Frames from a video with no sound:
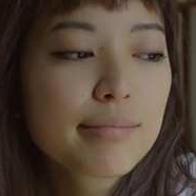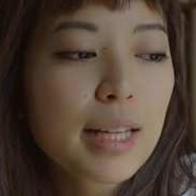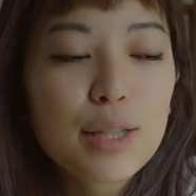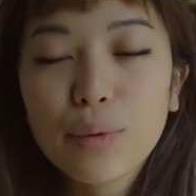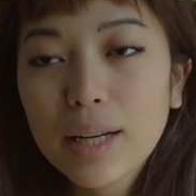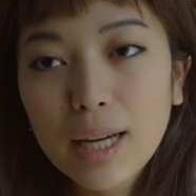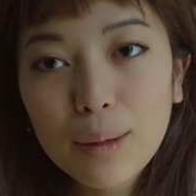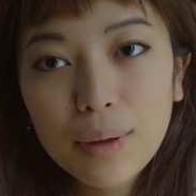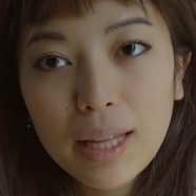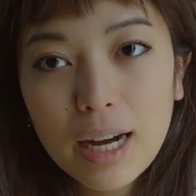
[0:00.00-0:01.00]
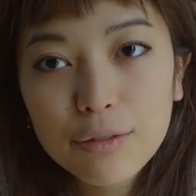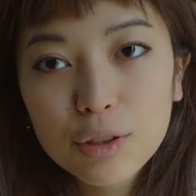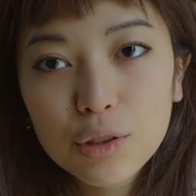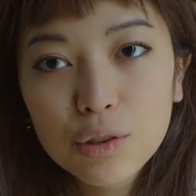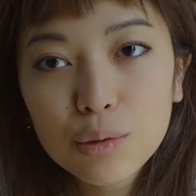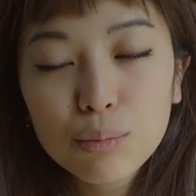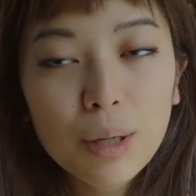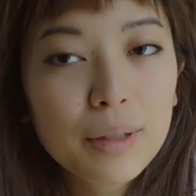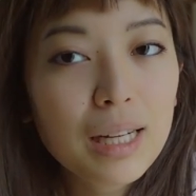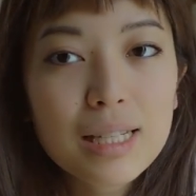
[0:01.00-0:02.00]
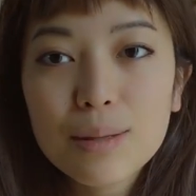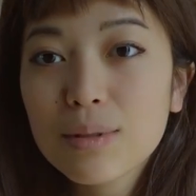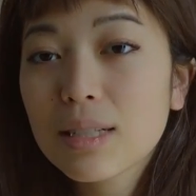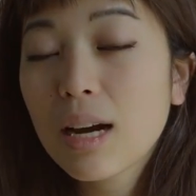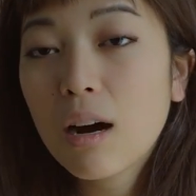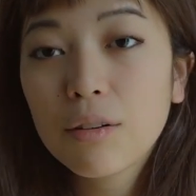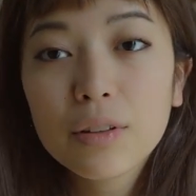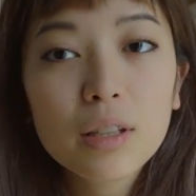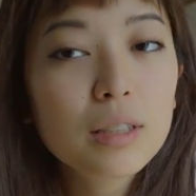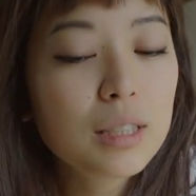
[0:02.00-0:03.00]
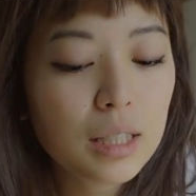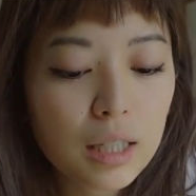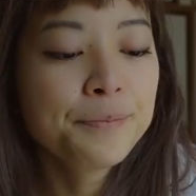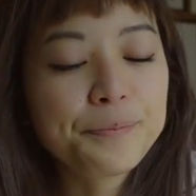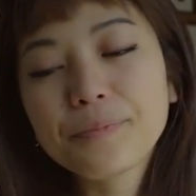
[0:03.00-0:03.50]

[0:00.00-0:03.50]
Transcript: it's already gonna be the afternoon probably get some coffee or tea